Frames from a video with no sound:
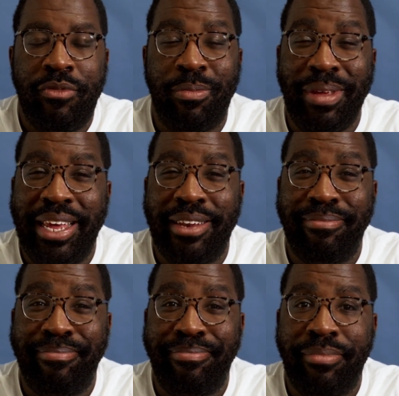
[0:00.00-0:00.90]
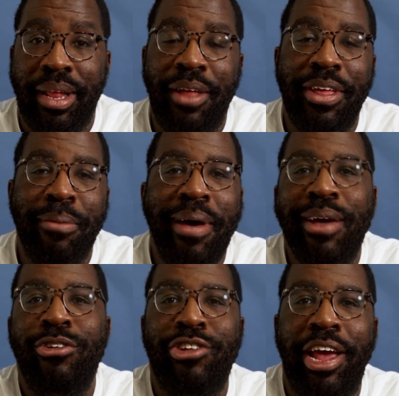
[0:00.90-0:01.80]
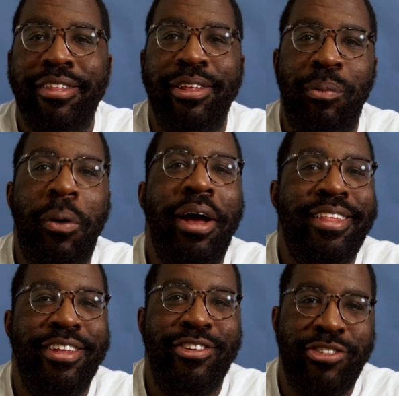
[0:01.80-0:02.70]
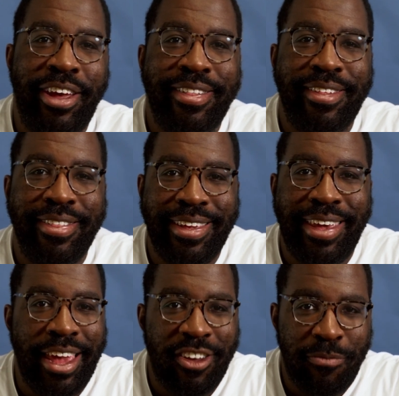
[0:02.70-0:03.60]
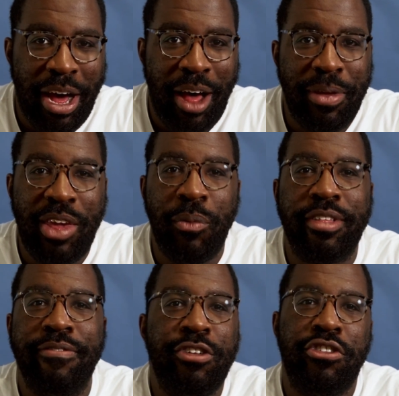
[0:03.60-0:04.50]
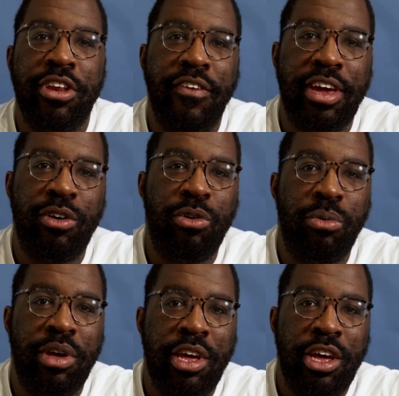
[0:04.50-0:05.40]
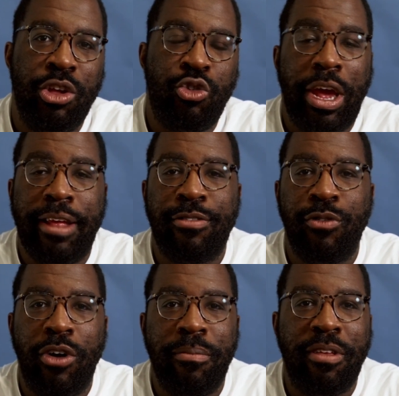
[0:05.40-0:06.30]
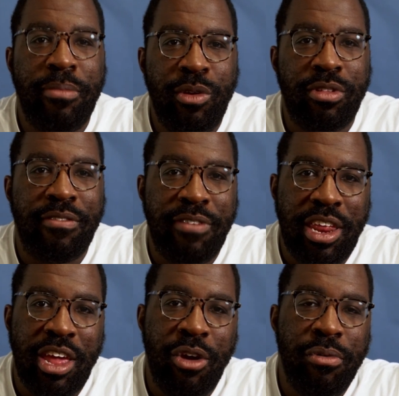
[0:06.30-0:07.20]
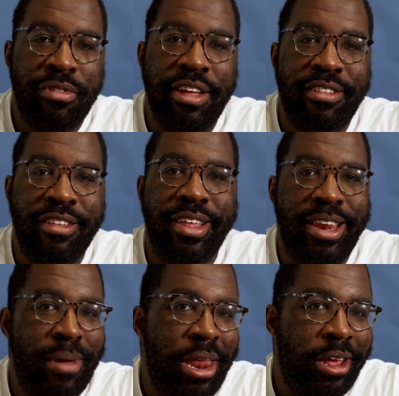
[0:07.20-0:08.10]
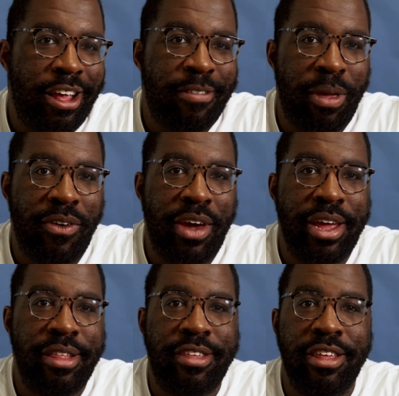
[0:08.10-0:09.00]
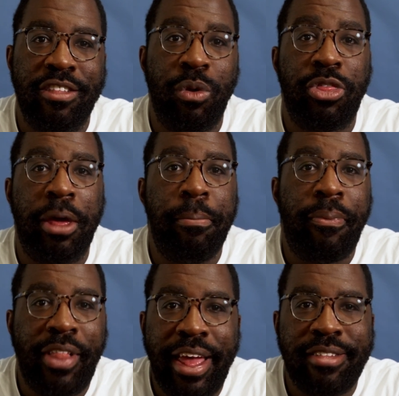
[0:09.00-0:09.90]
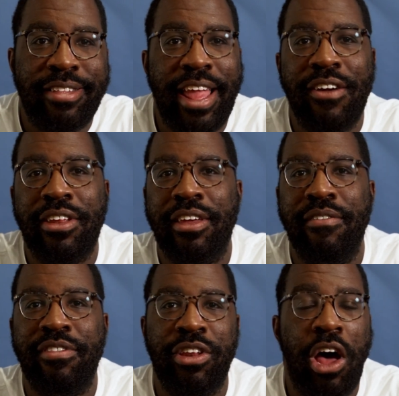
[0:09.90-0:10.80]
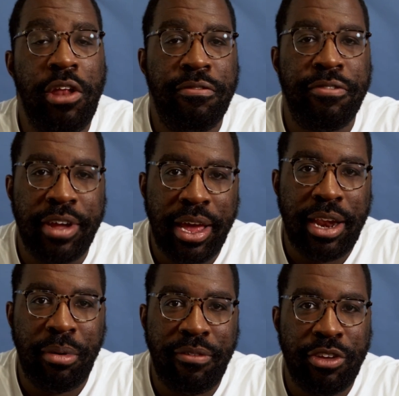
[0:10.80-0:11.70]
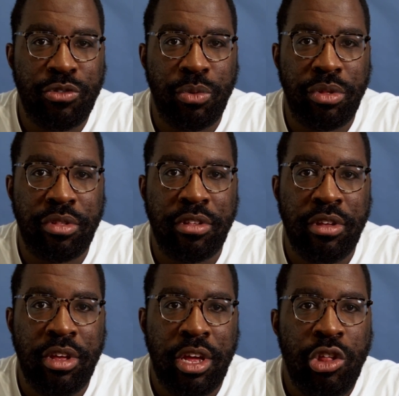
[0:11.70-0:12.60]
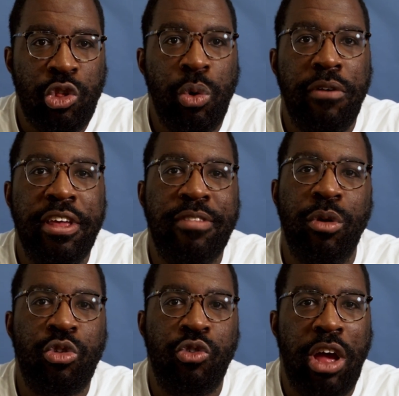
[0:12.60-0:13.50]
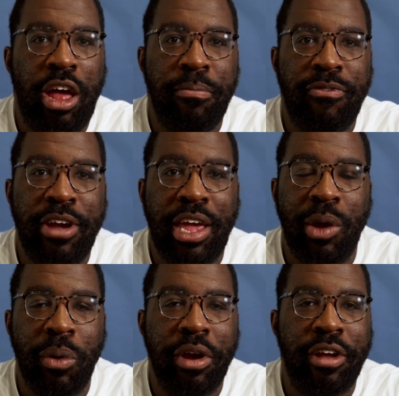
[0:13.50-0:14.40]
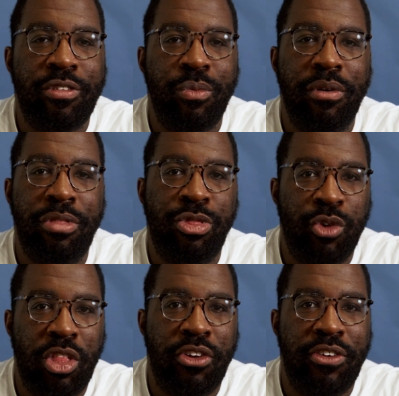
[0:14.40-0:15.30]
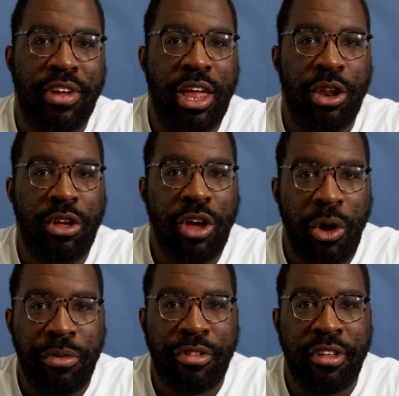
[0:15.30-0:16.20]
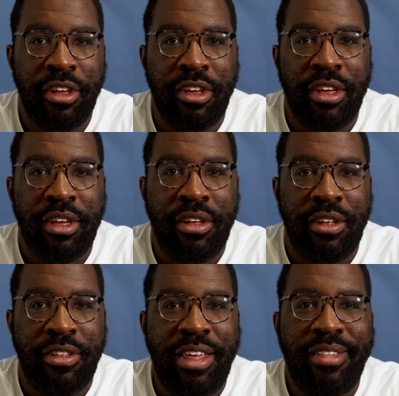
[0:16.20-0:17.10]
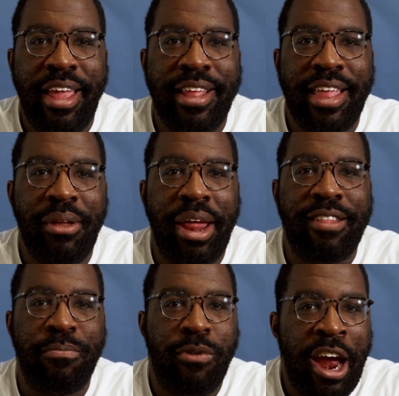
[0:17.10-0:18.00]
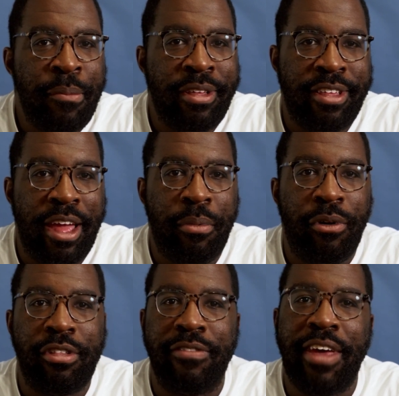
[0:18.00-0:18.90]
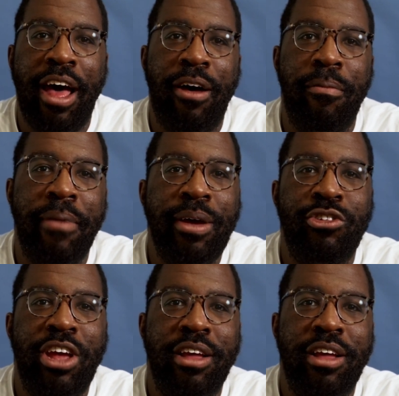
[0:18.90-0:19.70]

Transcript: to begin, I think Michael Jackson wasn't just the king of pop. He was a visionary who transformed music videos into cinematic experiences with complex narratives and unforgettable visuals. Two of his most groundbreaking works were Thriller and Ghost. And they stand out as prime examples of how Michael